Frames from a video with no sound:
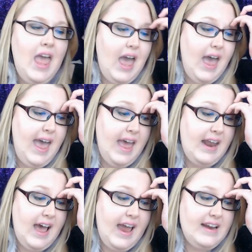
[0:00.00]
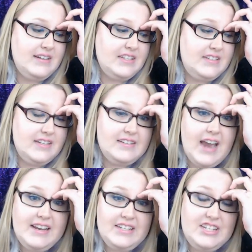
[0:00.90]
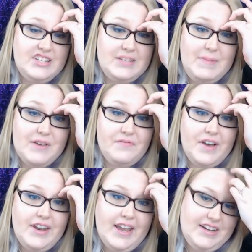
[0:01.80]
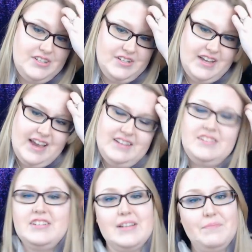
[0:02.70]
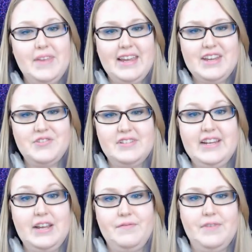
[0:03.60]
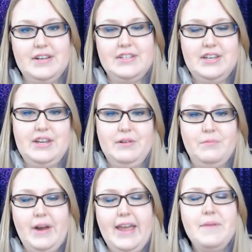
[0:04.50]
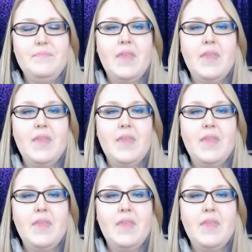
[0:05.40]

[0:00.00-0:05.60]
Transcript: And I just designed it to just be a fun exercise, just something interesting and fun to do, right?